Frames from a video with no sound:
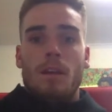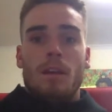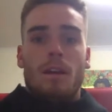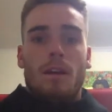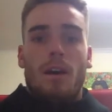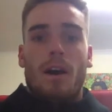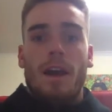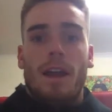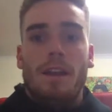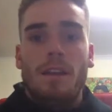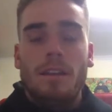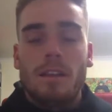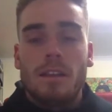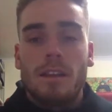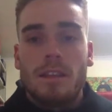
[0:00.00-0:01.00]
I
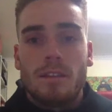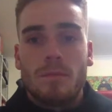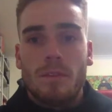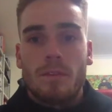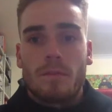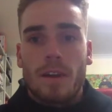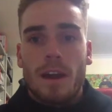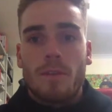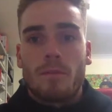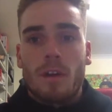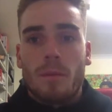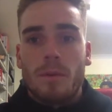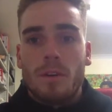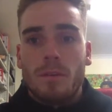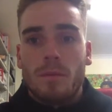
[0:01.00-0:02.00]
ended the lesson with a round
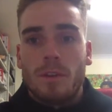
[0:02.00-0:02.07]
robin,